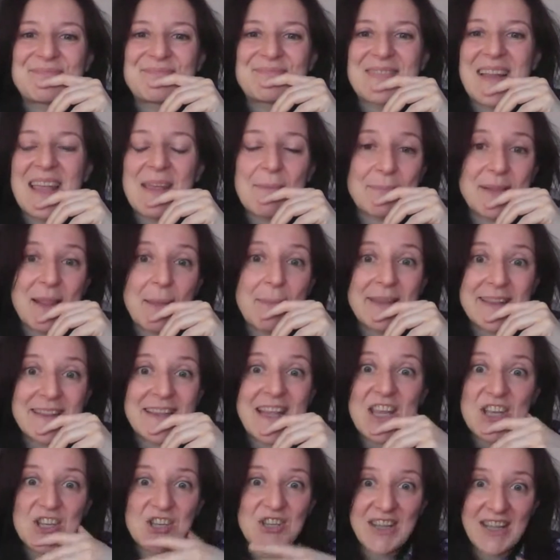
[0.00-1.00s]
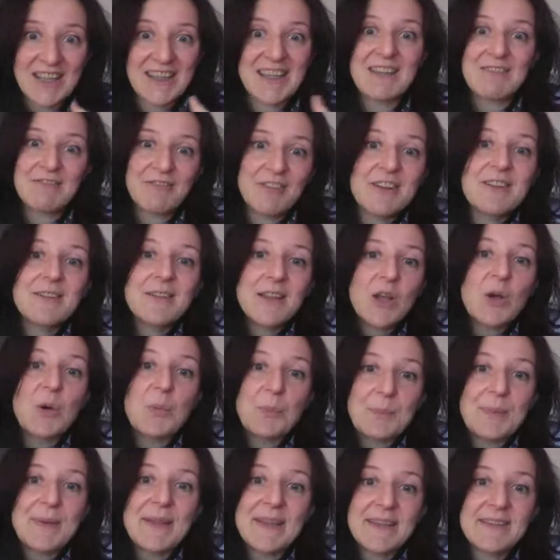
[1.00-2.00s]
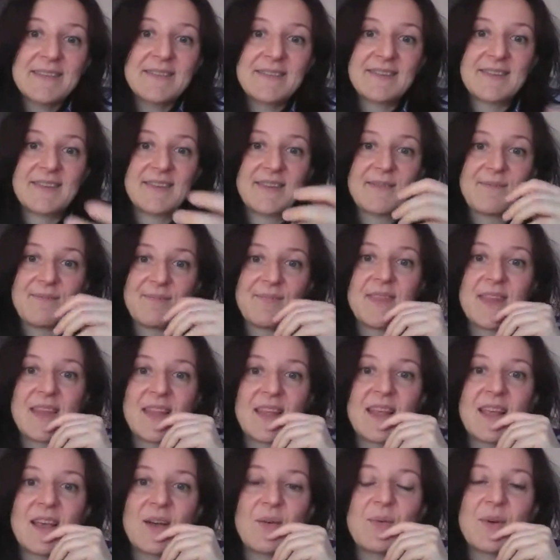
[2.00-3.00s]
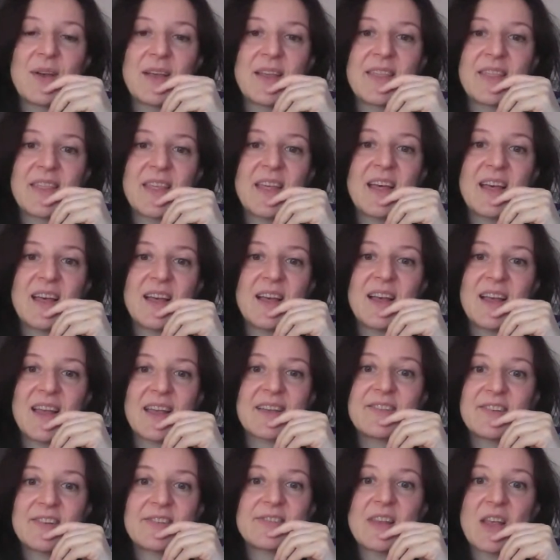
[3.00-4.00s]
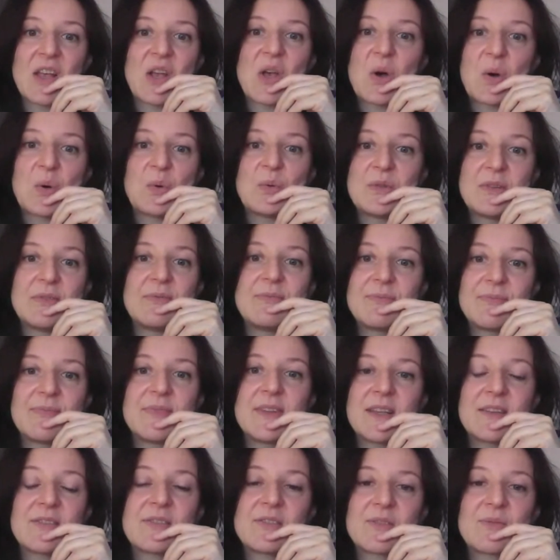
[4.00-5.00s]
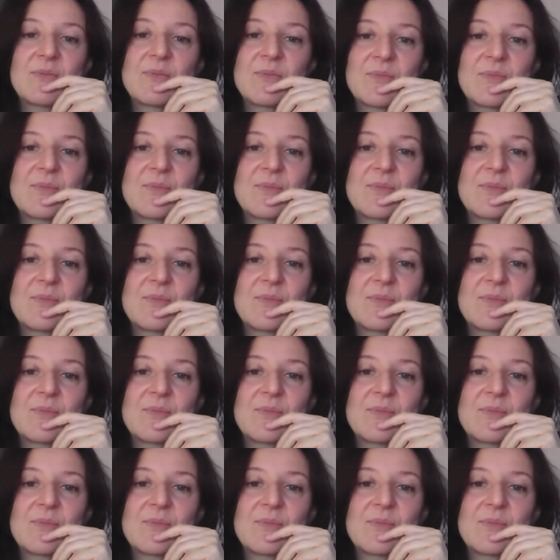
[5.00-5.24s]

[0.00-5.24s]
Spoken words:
implementation that can really compete with existing code. Yes.